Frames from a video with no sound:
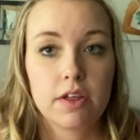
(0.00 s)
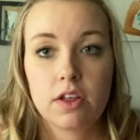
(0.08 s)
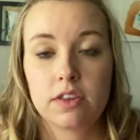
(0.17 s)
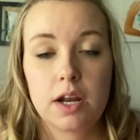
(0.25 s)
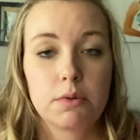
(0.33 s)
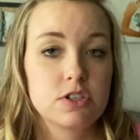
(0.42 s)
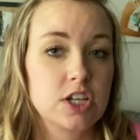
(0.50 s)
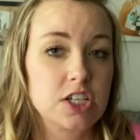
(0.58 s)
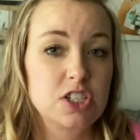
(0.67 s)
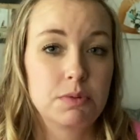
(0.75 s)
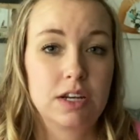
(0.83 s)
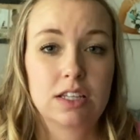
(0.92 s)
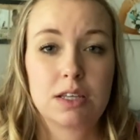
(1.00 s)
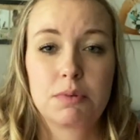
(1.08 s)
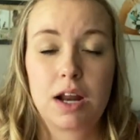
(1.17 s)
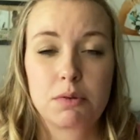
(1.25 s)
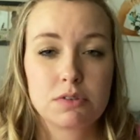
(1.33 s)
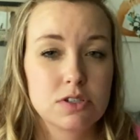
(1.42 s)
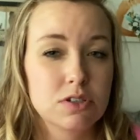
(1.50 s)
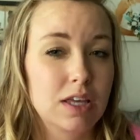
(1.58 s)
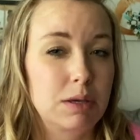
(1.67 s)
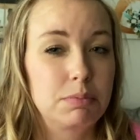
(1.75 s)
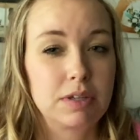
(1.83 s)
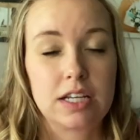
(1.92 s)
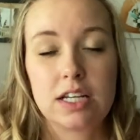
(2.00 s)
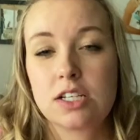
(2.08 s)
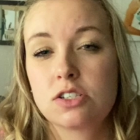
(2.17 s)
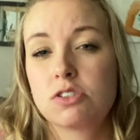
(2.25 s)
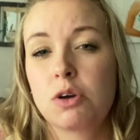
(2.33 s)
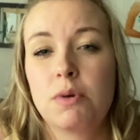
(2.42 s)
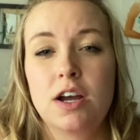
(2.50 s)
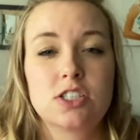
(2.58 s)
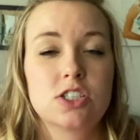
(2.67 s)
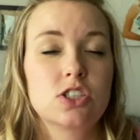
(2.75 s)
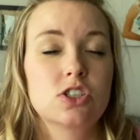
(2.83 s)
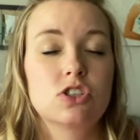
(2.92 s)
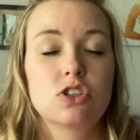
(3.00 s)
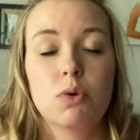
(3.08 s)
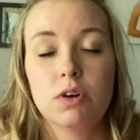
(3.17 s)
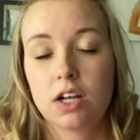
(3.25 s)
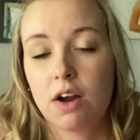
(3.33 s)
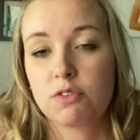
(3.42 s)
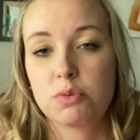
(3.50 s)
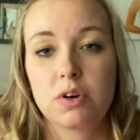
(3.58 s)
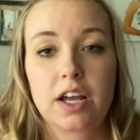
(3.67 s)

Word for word: I thought that I would change immediately, but I was still like bleeding so much and just so uncomfortable,